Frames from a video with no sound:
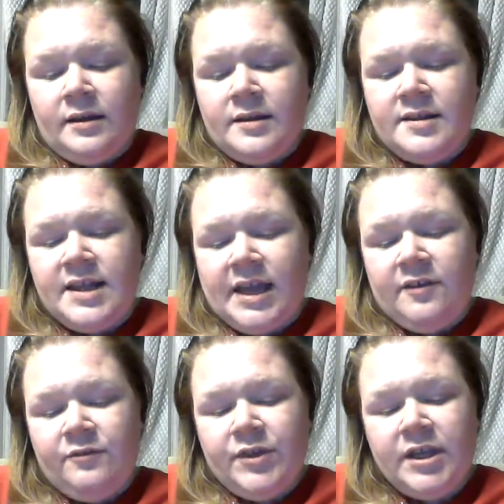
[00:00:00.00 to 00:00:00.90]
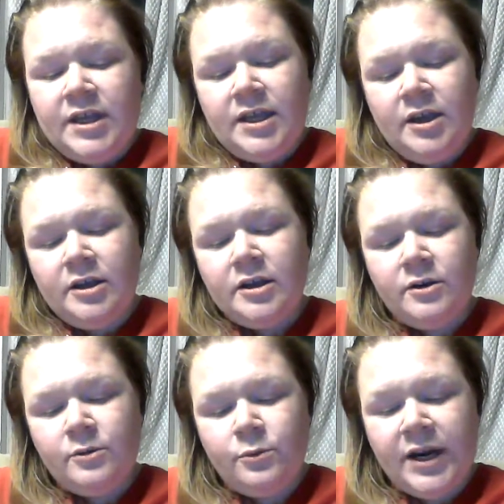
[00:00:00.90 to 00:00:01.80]
save the
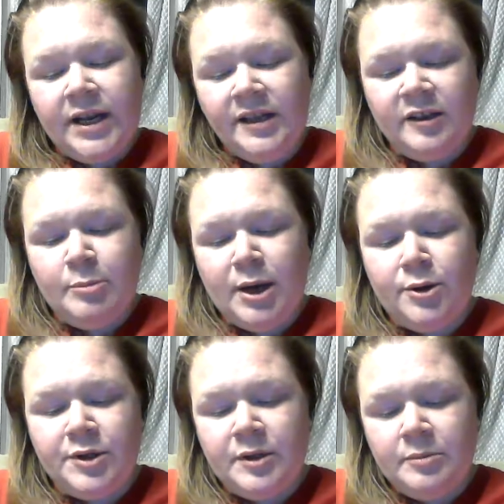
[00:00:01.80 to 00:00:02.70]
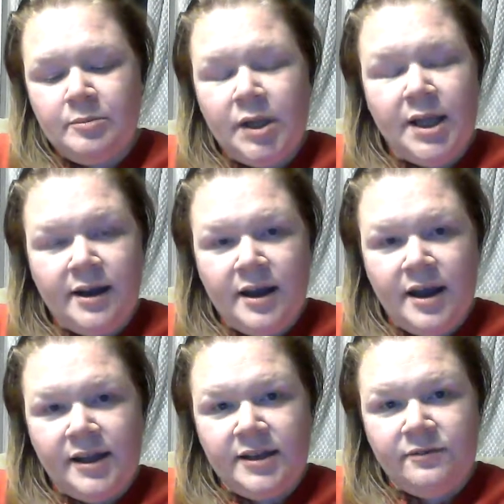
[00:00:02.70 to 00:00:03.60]
rant about Malaga
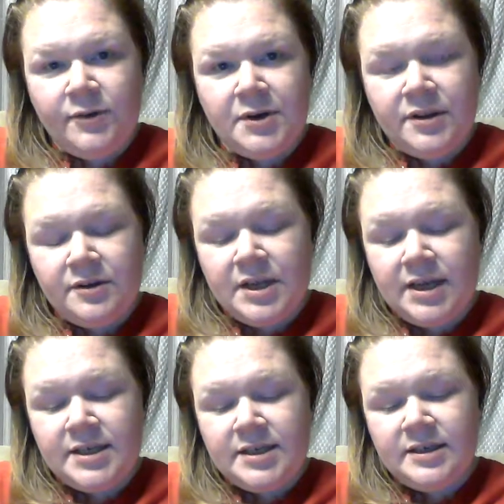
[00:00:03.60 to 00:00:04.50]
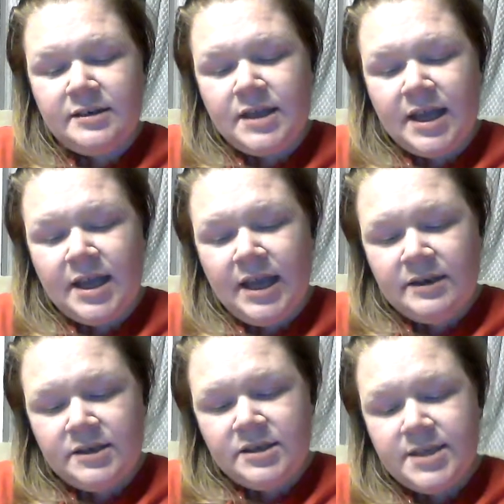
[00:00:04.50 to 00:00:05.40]
Island for another night
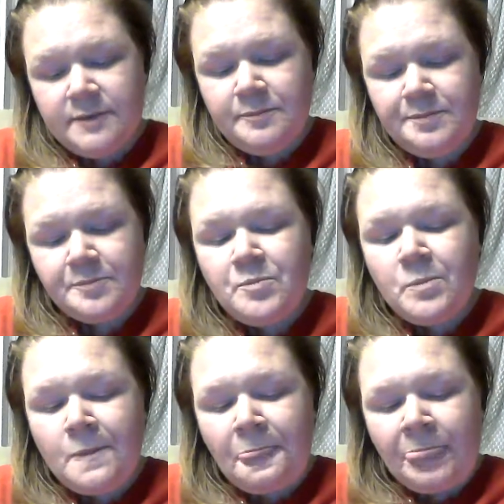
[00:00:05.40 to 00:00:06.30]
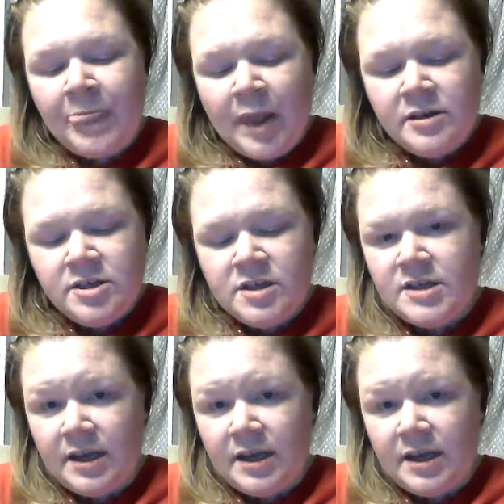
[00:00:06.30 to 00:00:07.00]
and just